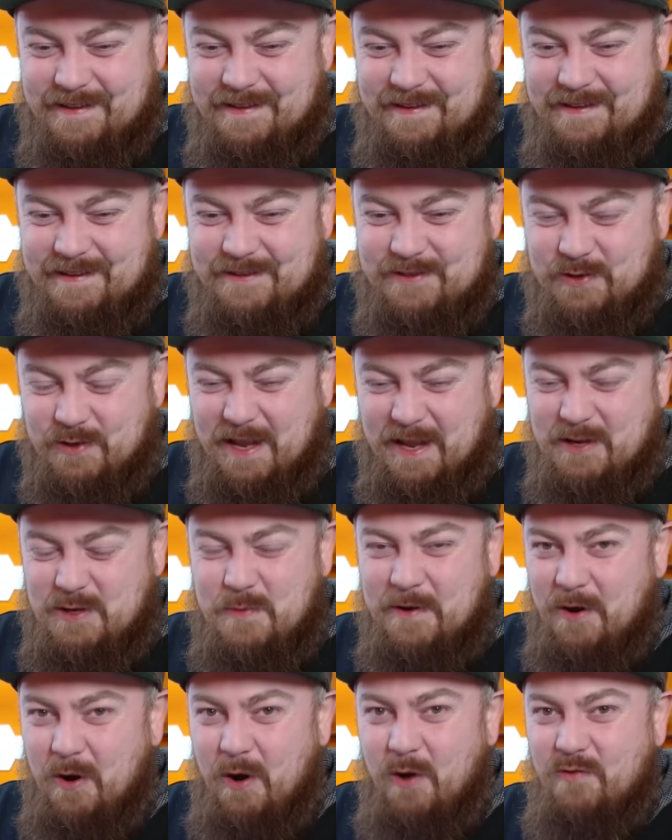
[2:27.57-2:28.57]
So yeah, you
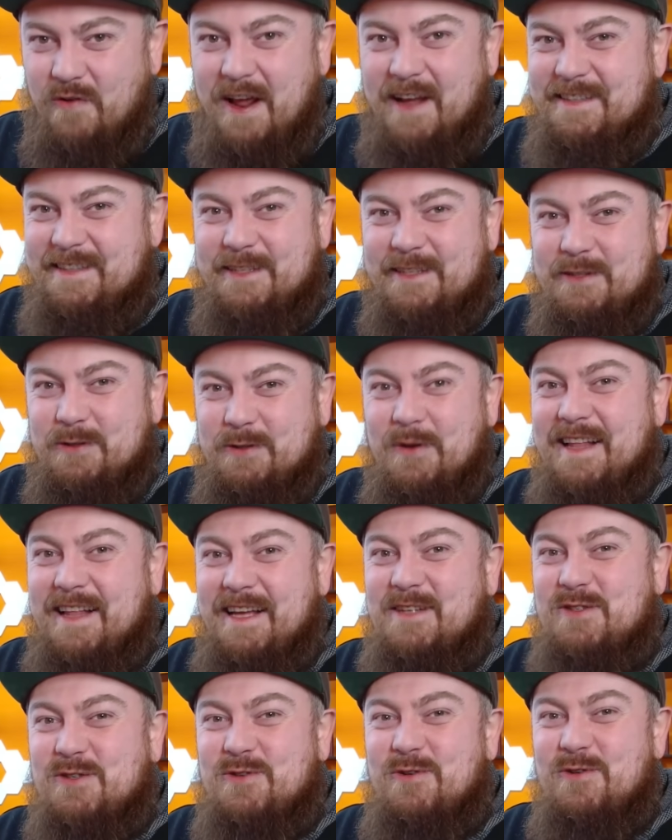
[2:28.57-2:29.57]
were already doing
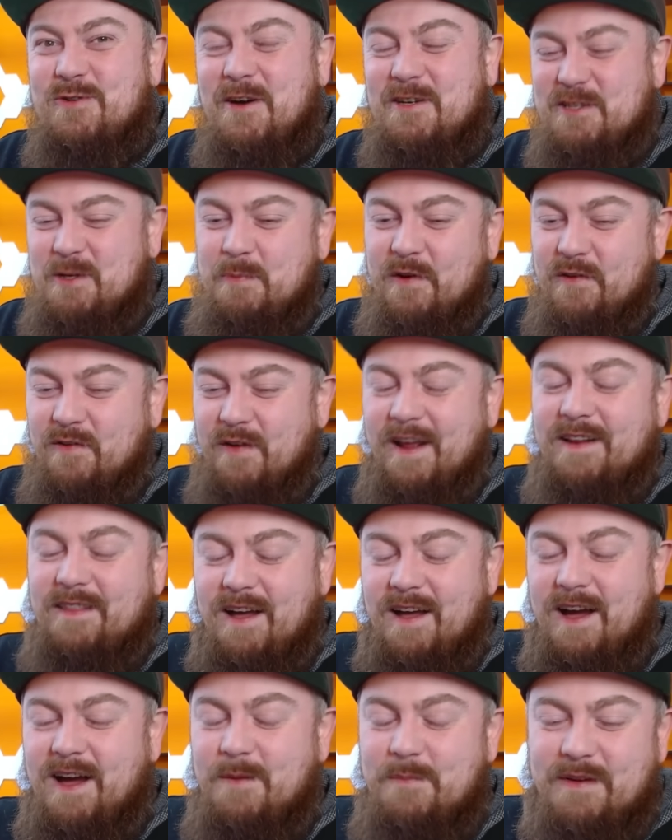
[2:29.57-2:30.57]
like so much to prevent
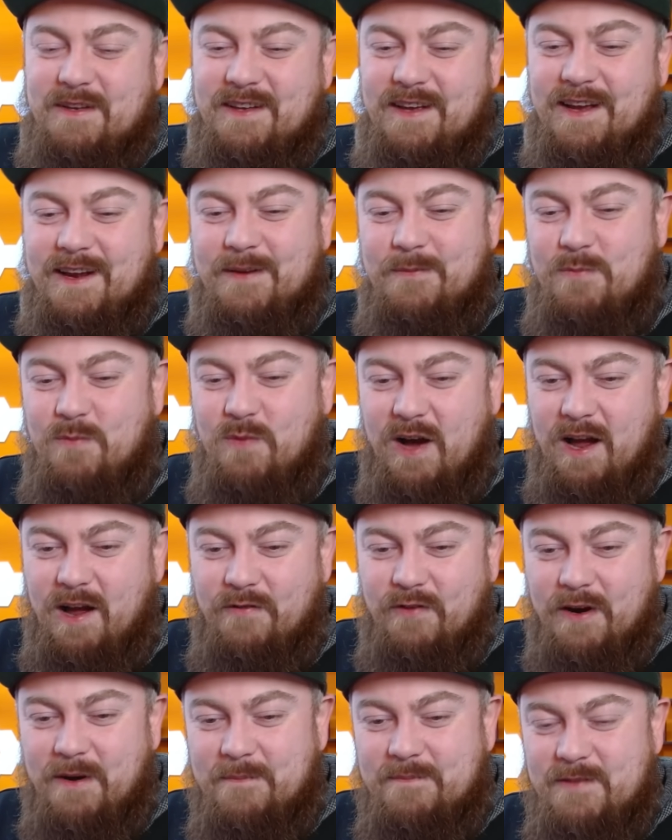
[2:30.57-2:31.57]
that, but yeah,
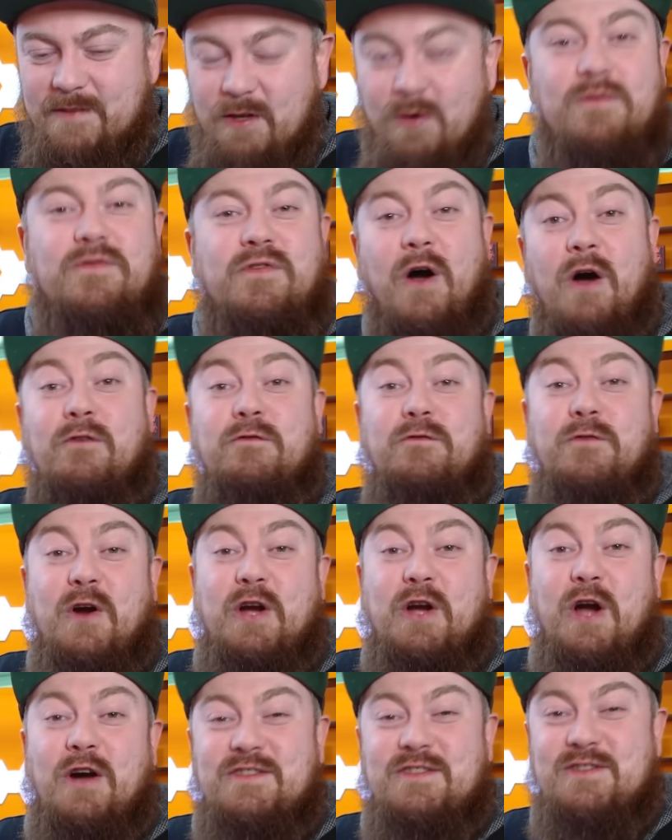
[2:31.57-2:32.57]
whatever. You know, fuck
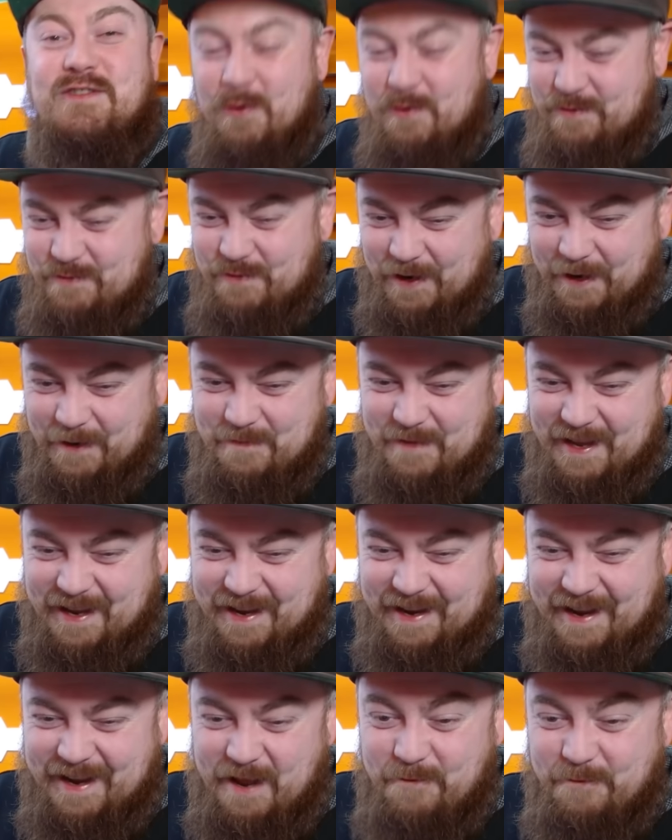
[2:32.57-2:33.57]
us though, right?
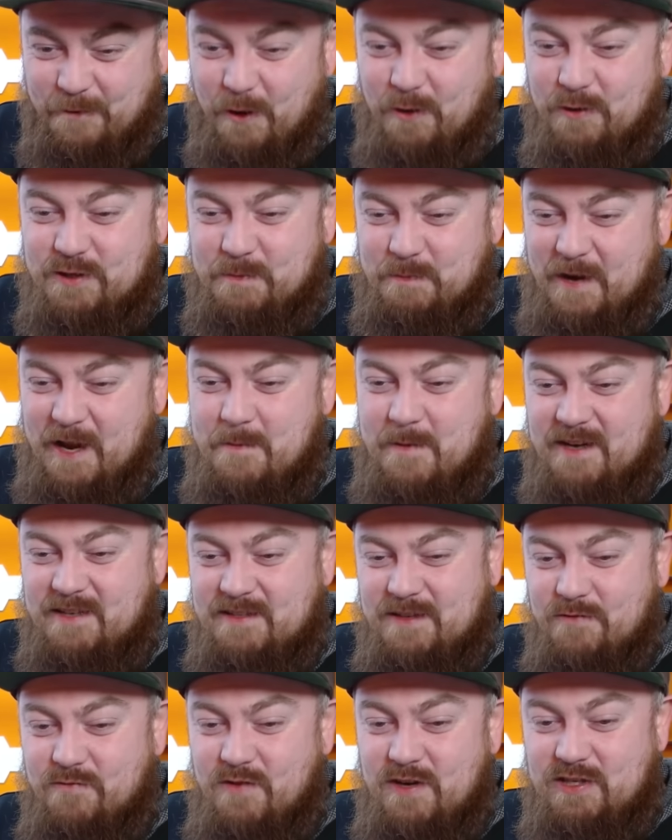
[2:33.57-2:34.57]
It follows Prime
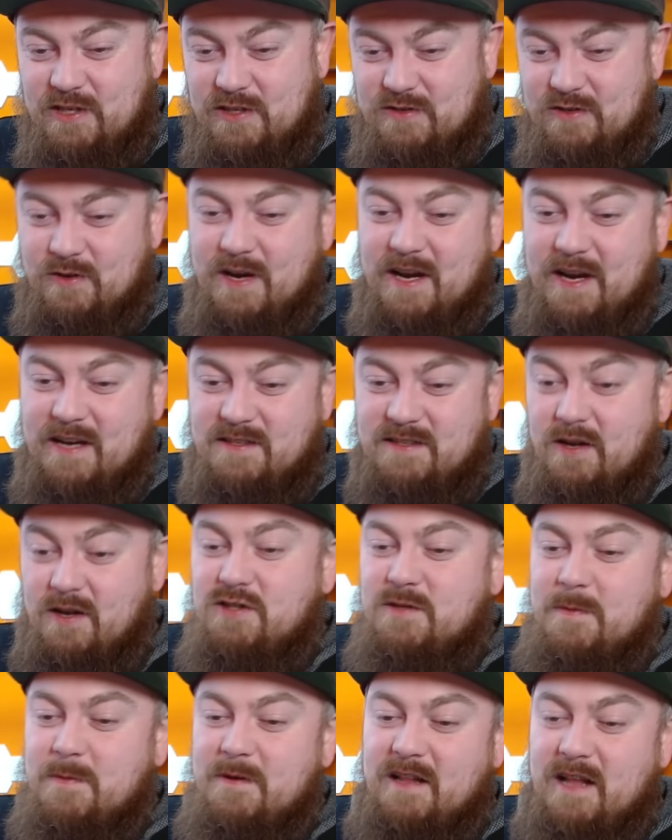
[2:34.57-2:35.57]
Minister Rishi Sunak's
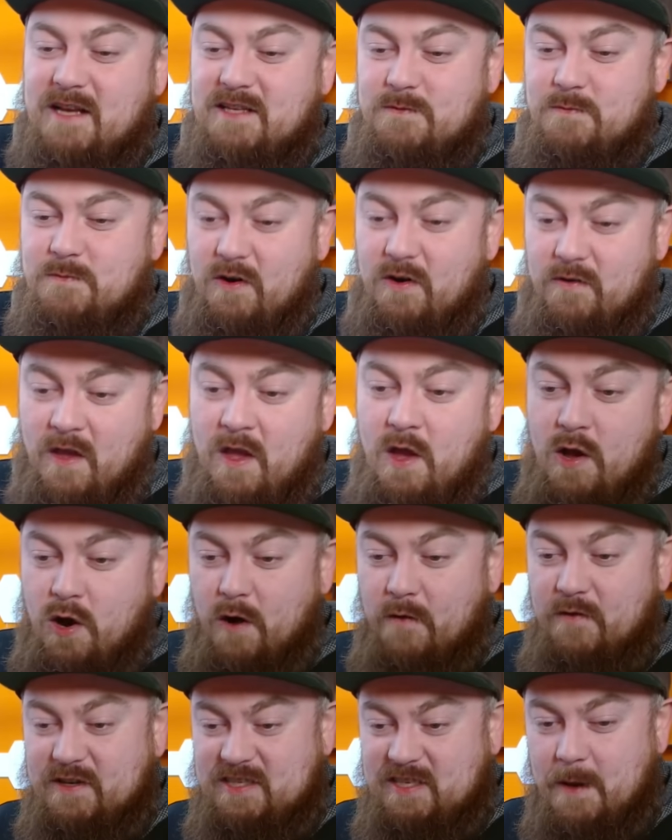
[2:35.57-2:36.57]
announcement last month
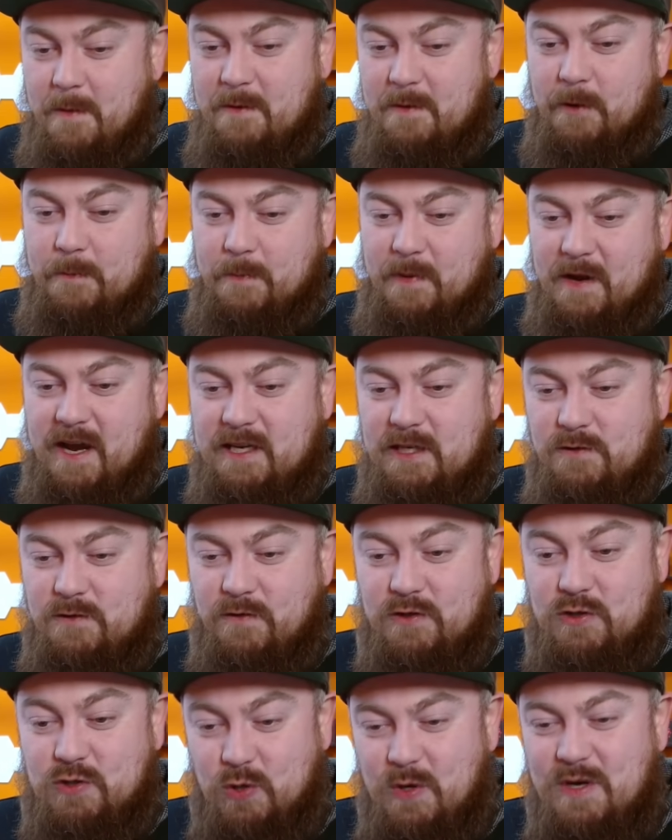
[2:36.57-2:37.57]
of a similar package
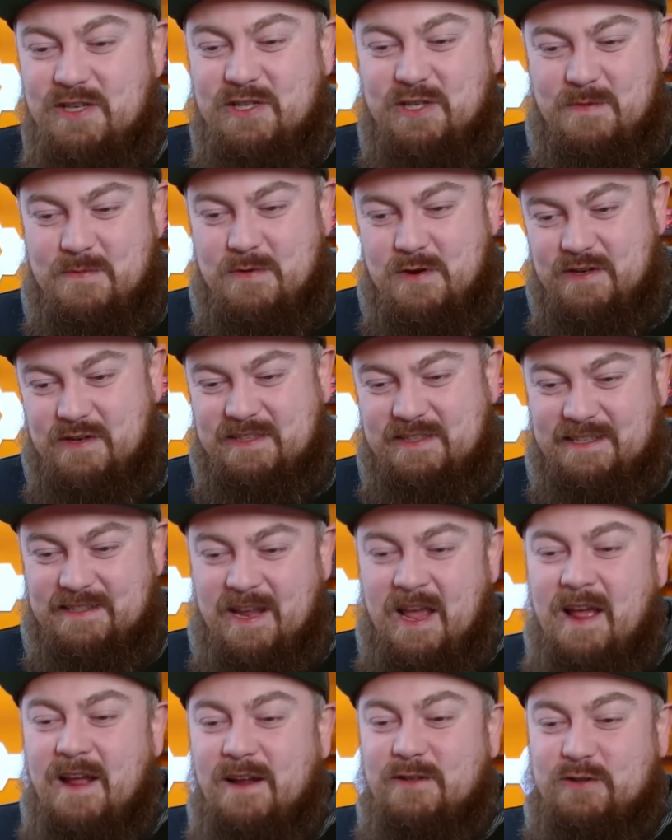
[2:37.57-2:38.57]
for Jewish communities
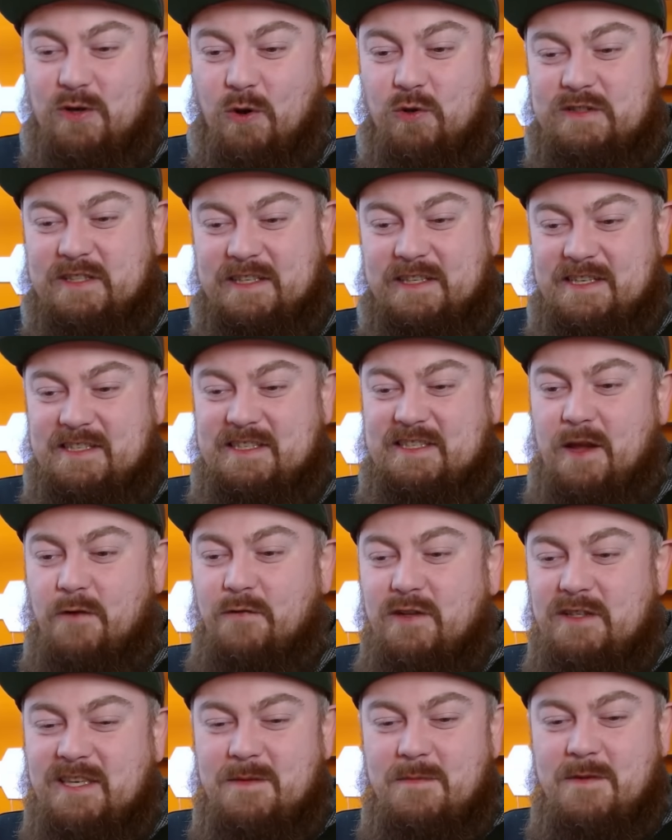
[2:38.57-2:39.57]
totaling
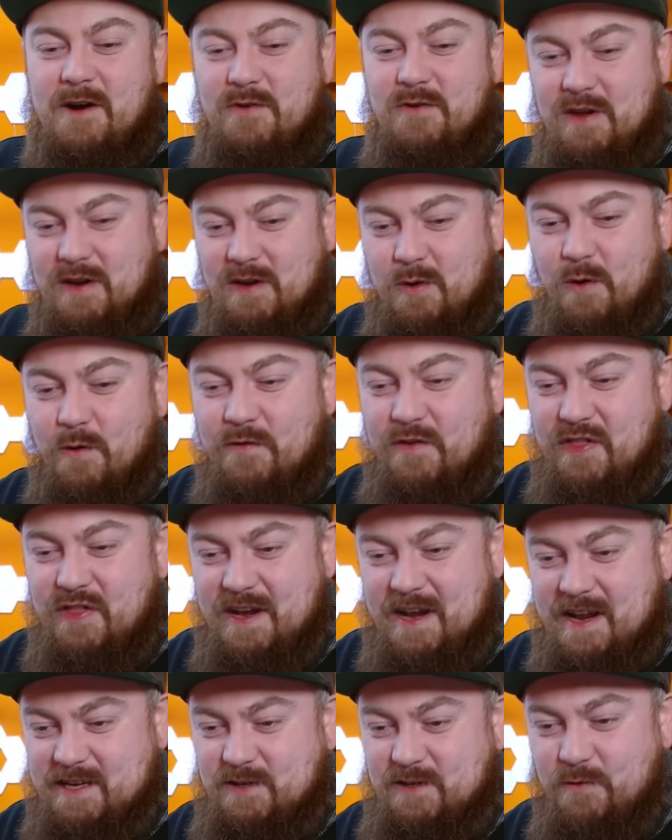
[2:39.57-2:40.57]
£70 million over the
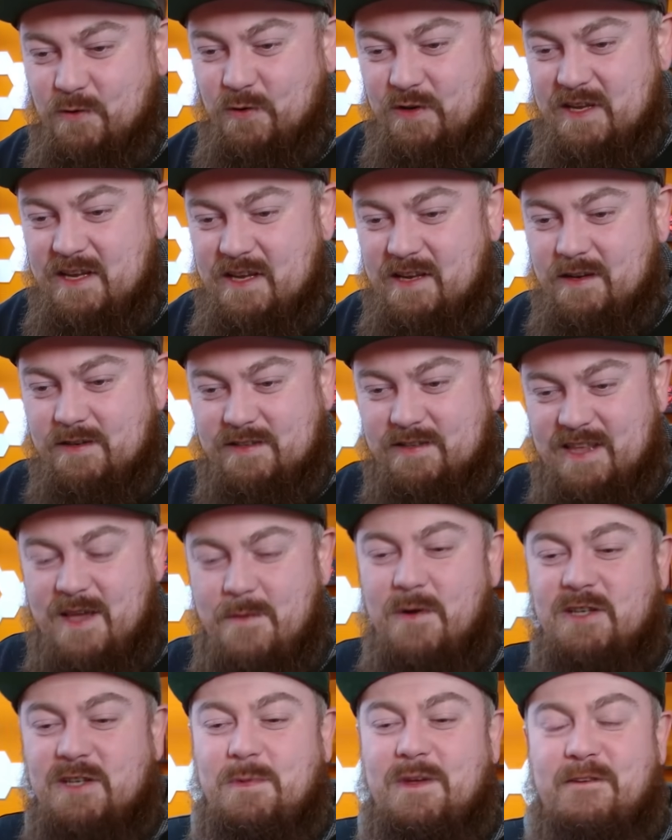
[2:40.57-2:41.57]
next 4 years. They
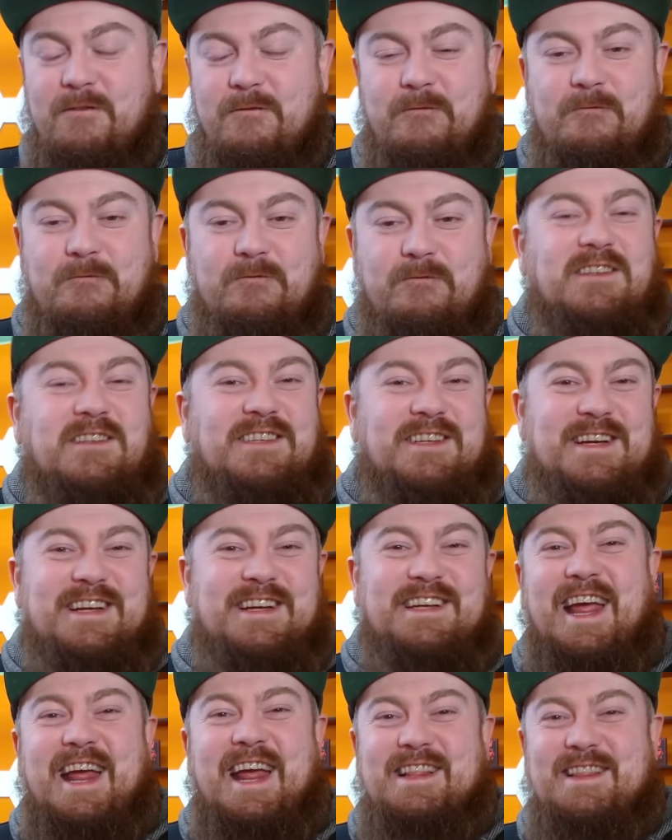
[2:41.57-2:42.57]
must be fizzing at
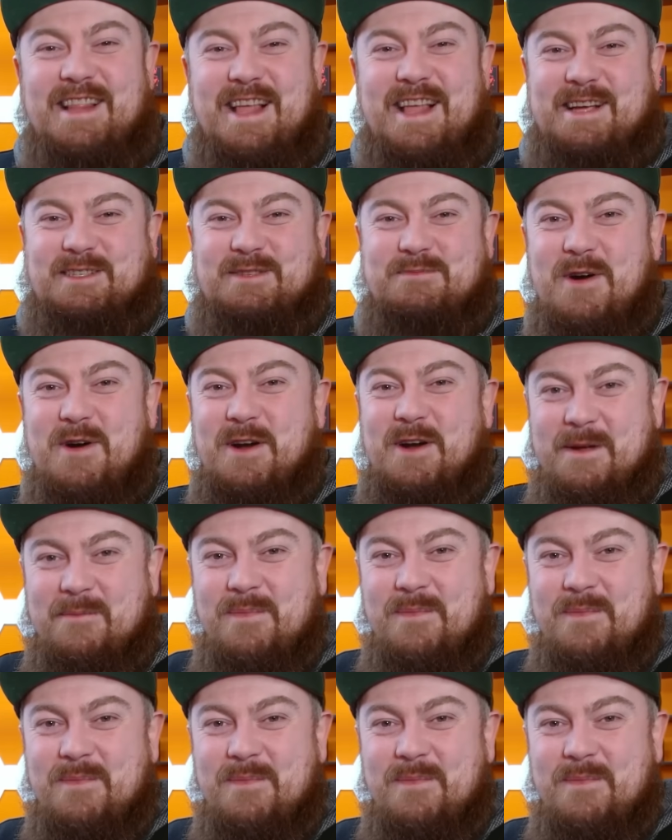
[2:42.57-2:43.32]
getting less money.